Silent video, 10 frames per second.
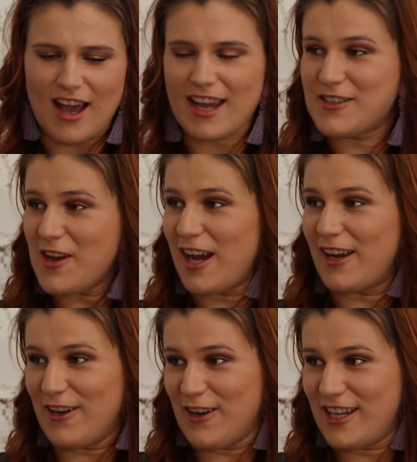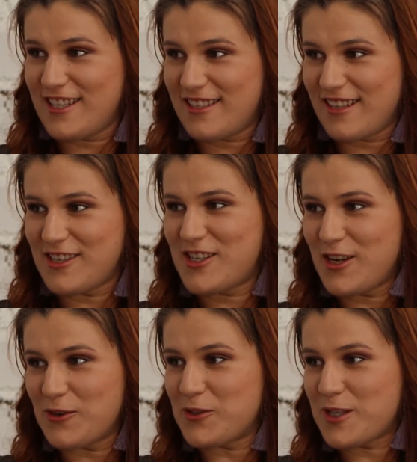like to hug a lot, and
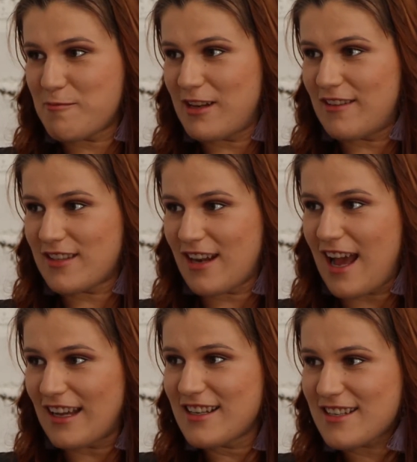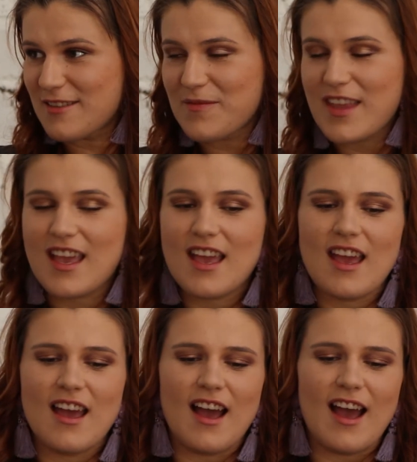she also believes in hugs.
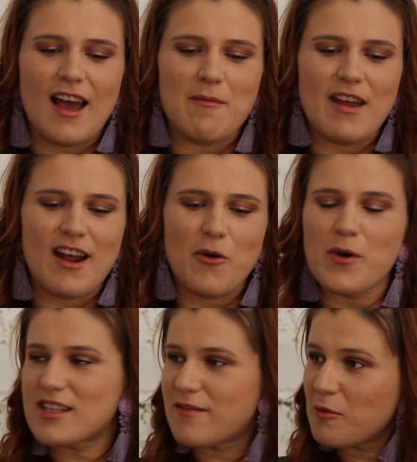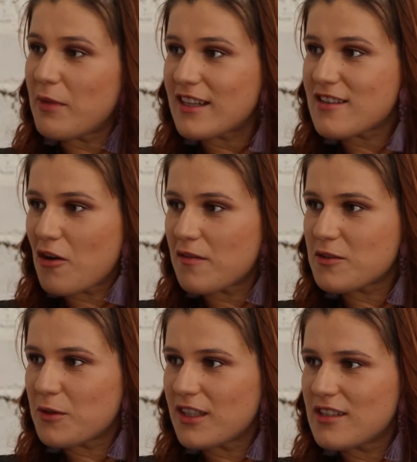And I always feel better
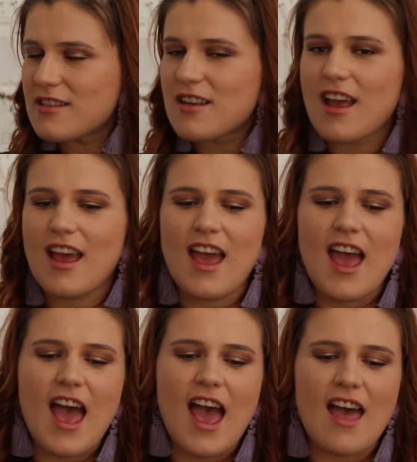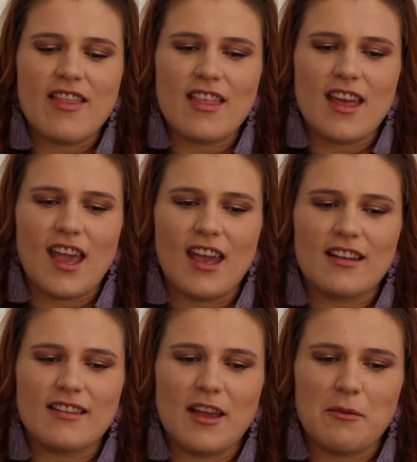afterwards. And
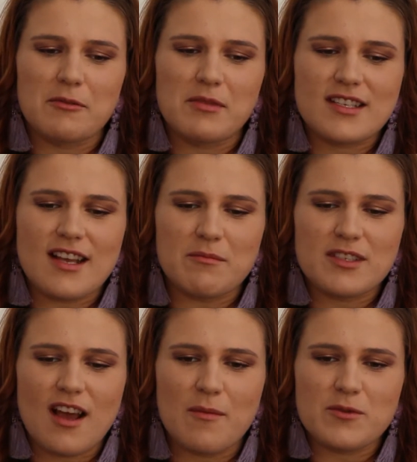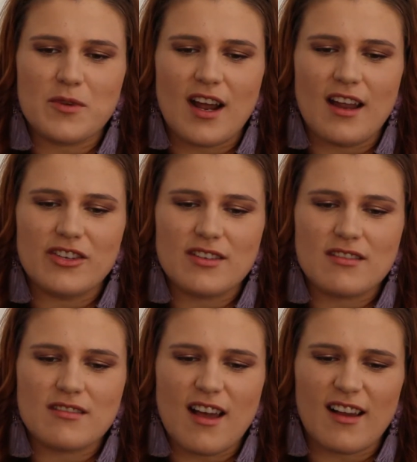then there would be some times when I
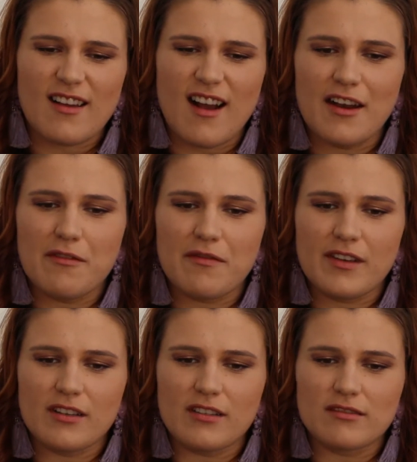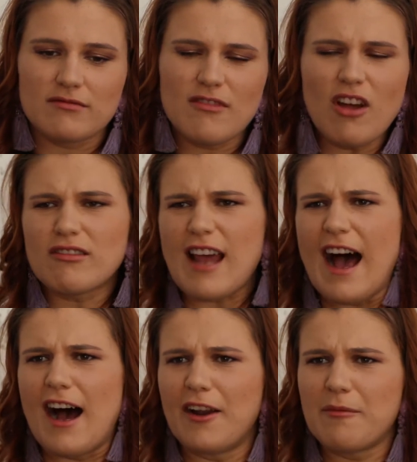just like kind of feel not
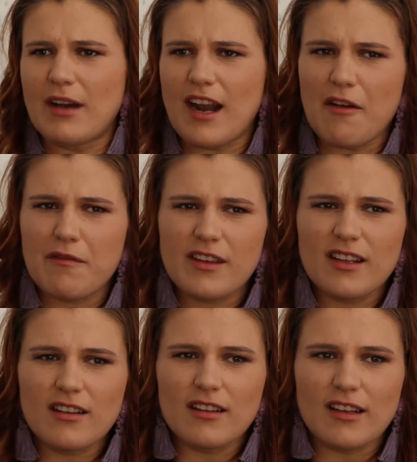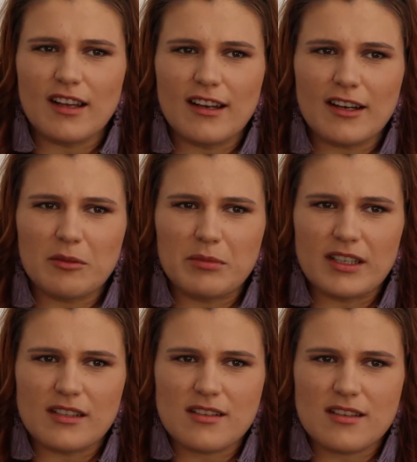down, but I feel a little
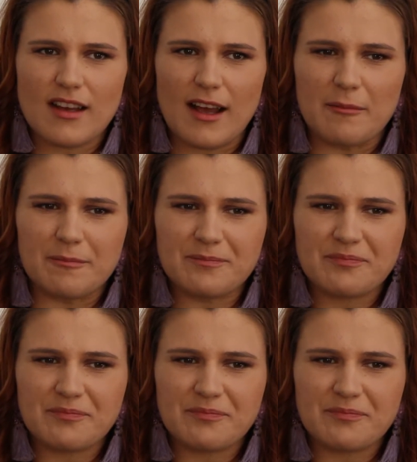bit. I